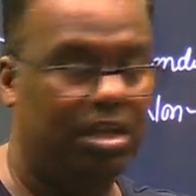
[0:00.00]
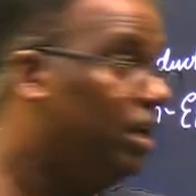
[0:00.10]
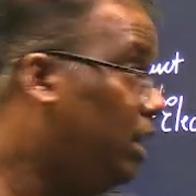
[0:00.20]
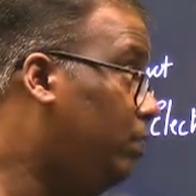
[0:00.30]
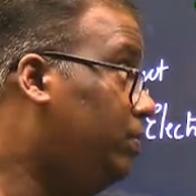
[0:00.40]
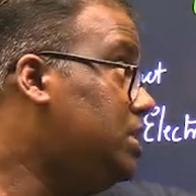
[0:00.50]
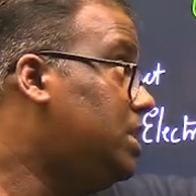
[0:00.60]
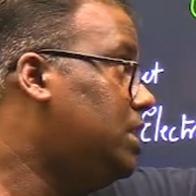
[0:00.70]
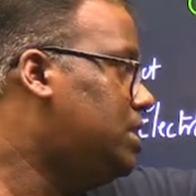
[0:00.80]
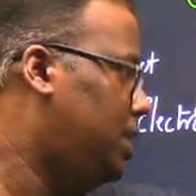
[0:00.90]
If this
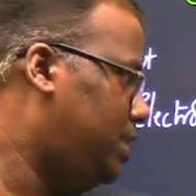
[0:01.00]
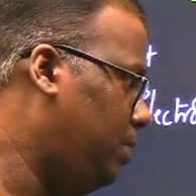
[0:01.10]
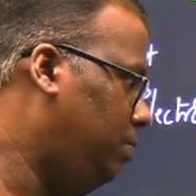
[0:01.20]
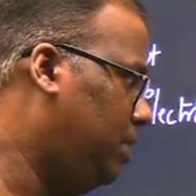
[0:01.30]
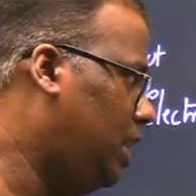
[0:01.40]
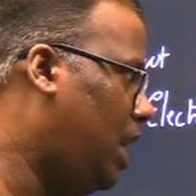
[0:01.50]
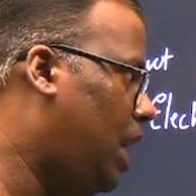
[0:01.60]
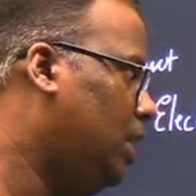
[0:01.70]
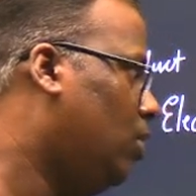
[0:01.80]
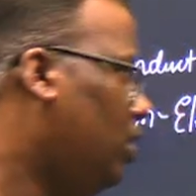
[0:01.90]
gets lit up, then I
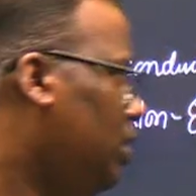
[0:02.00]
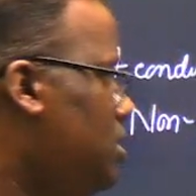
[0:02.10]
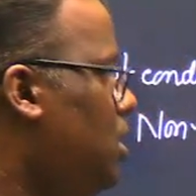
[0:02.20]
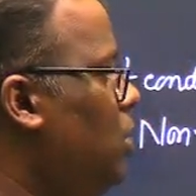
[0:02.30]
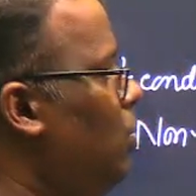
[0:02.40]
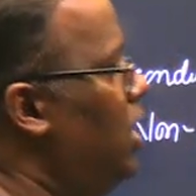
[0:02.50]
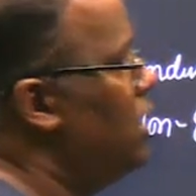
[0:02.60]
call this liquid as